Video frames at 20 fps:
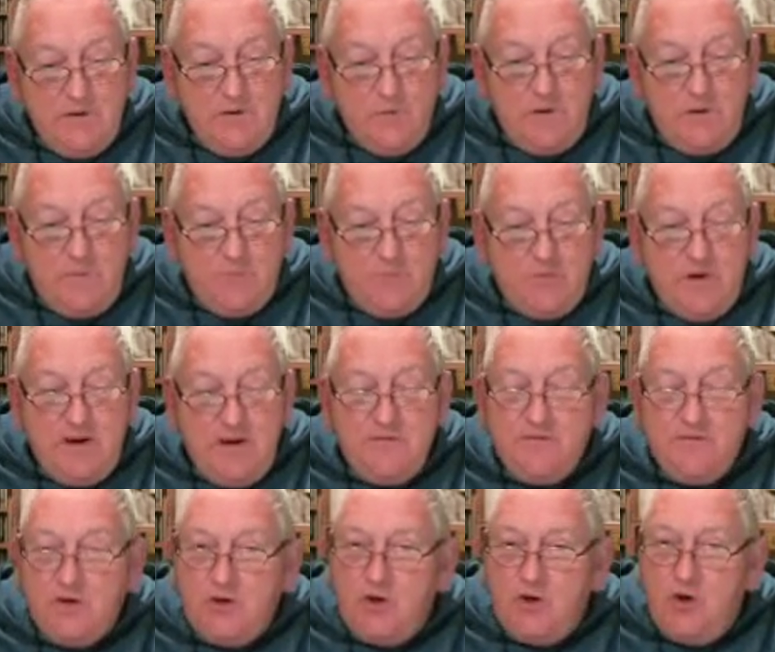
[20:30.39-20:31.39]
We pray
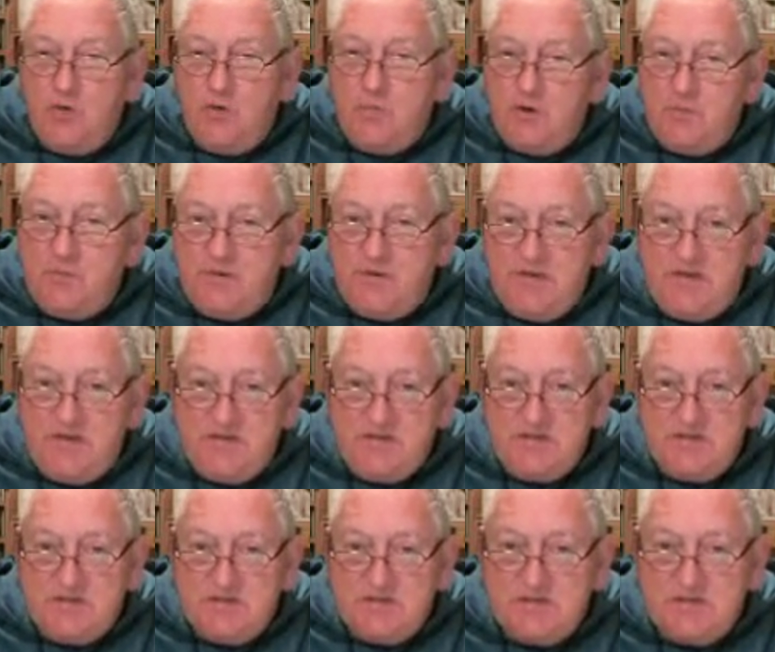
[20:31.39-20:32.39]
for global
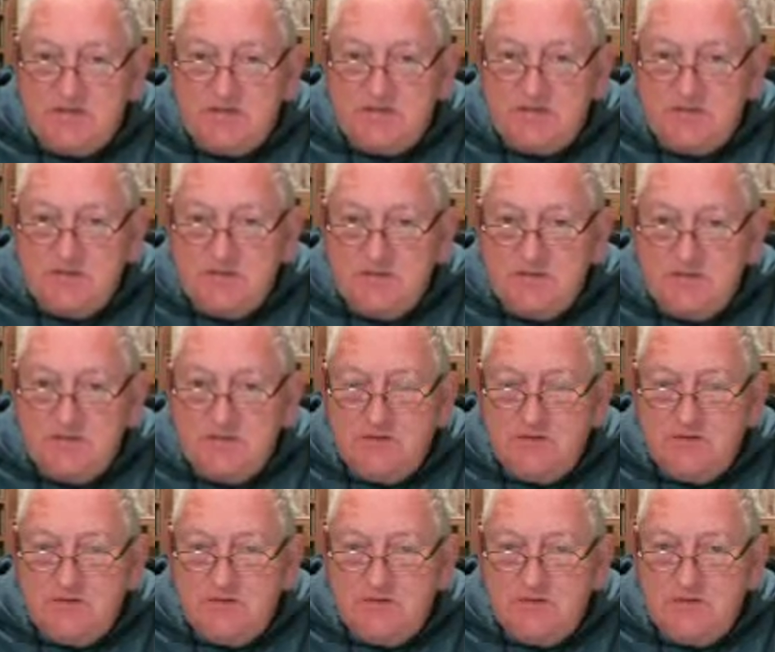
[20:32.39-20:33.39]
peace,
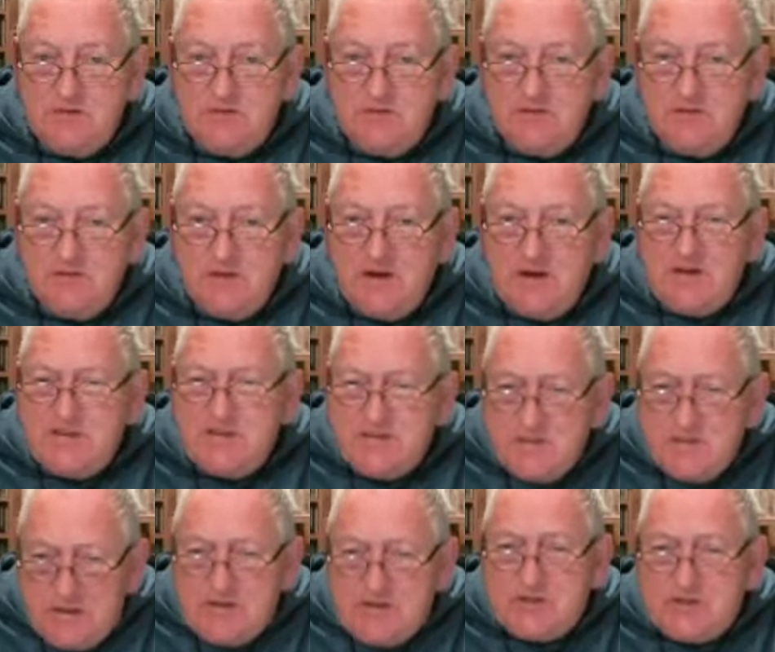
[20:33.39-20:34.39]

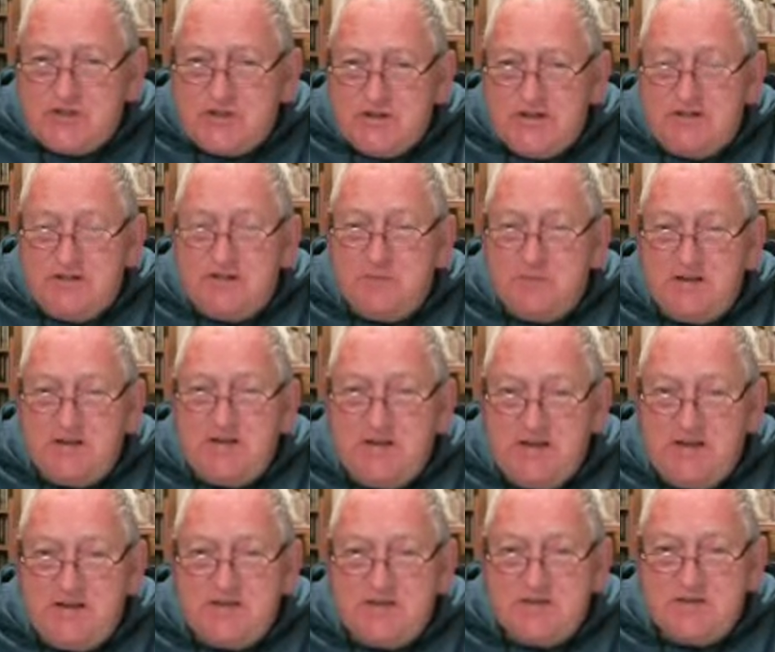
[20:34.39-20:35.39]
especially in the Middle
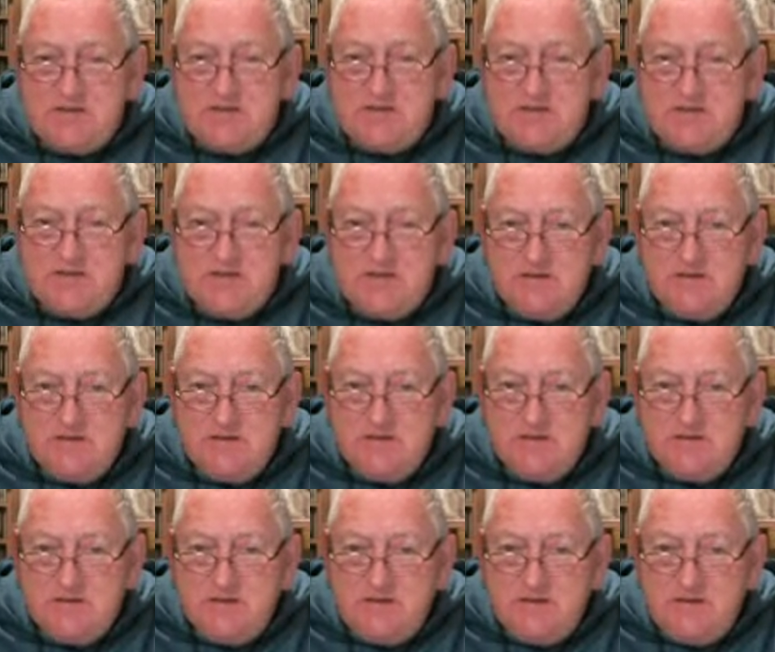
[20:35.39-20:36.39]
East,
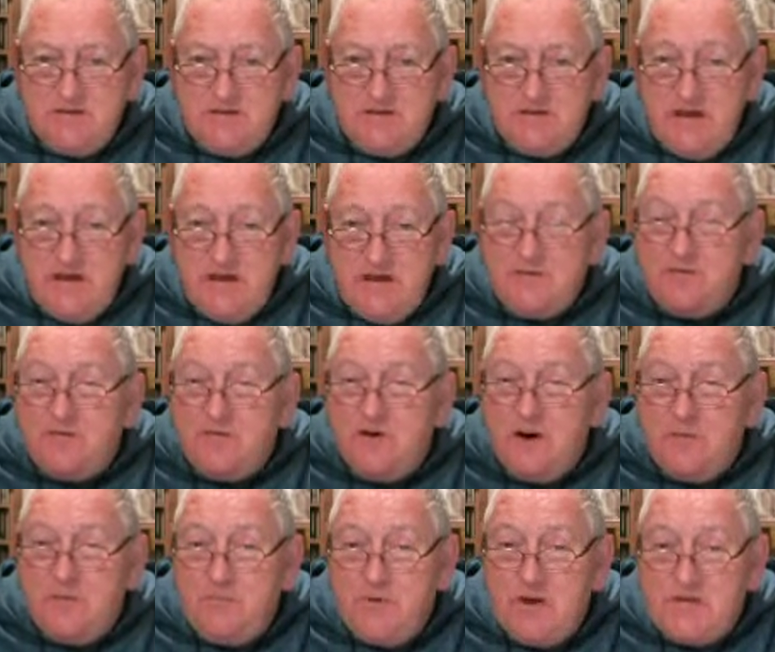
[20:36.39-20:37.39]
and for
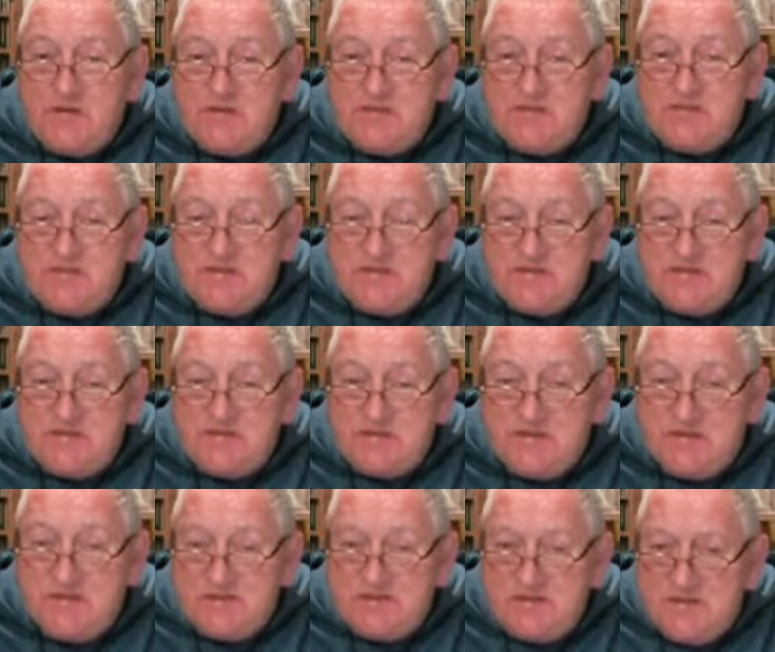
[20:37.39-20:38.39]
our brothers and
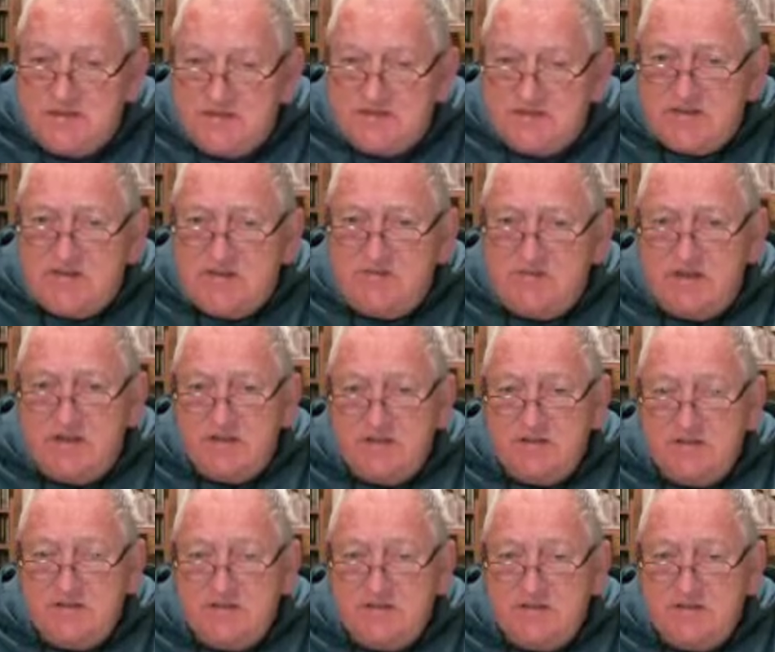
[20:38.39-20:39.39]
sisters in Syria,
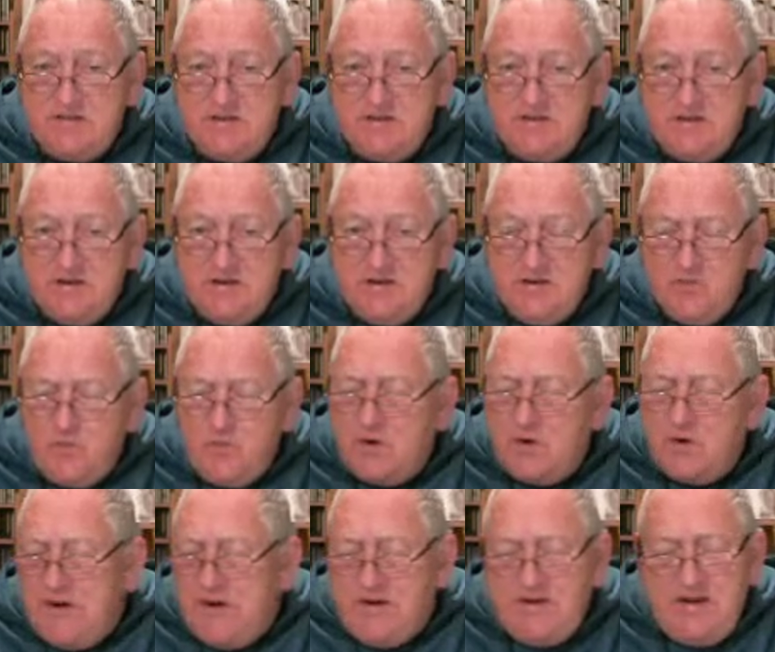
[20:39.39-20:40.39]
where
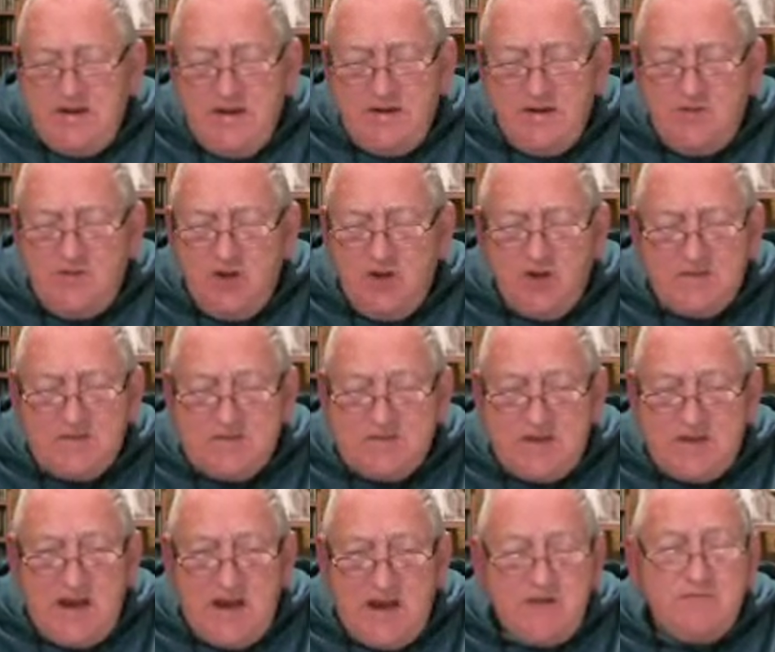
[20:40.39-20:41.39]
many have lost
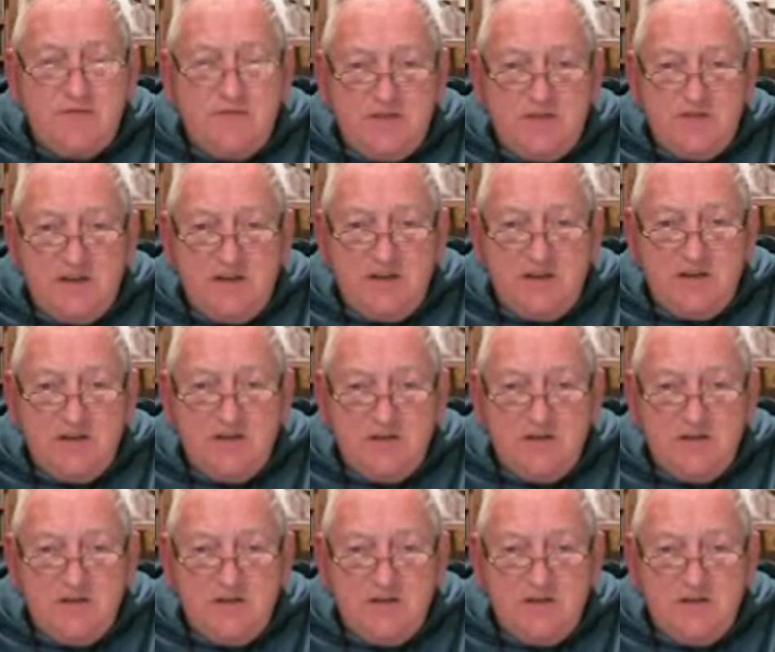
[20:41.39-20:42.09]
everything.